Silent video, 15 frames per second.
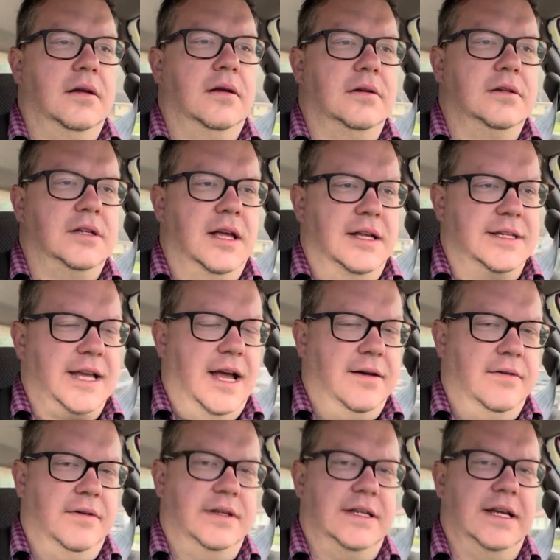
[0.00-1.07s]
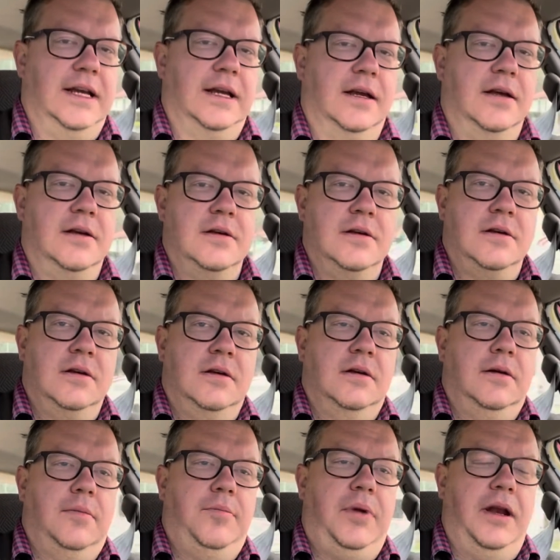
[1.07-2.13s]
so that's kind of a
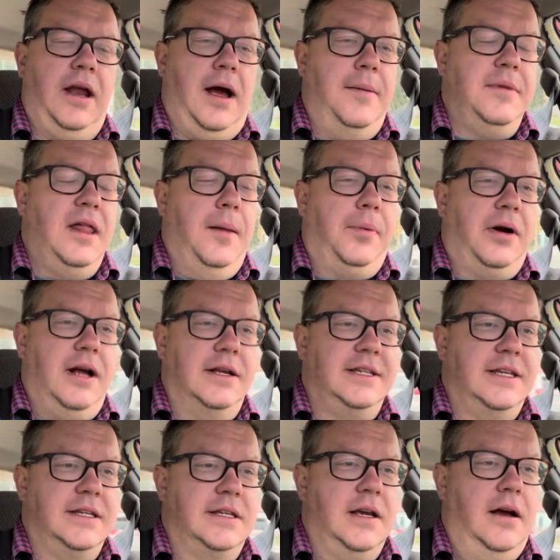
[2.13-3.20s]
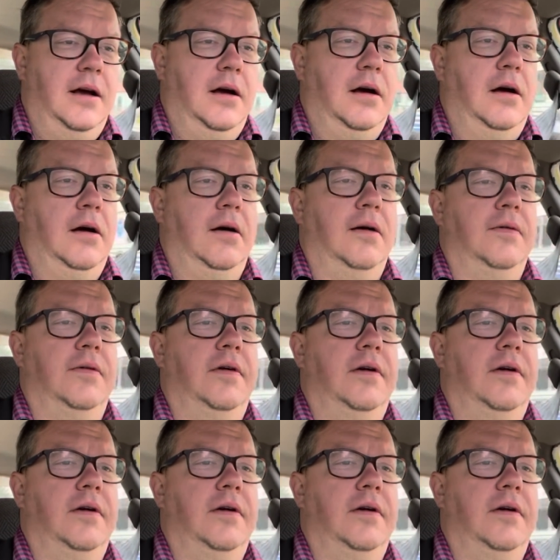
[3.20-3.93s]
ding. But I'm in the process of,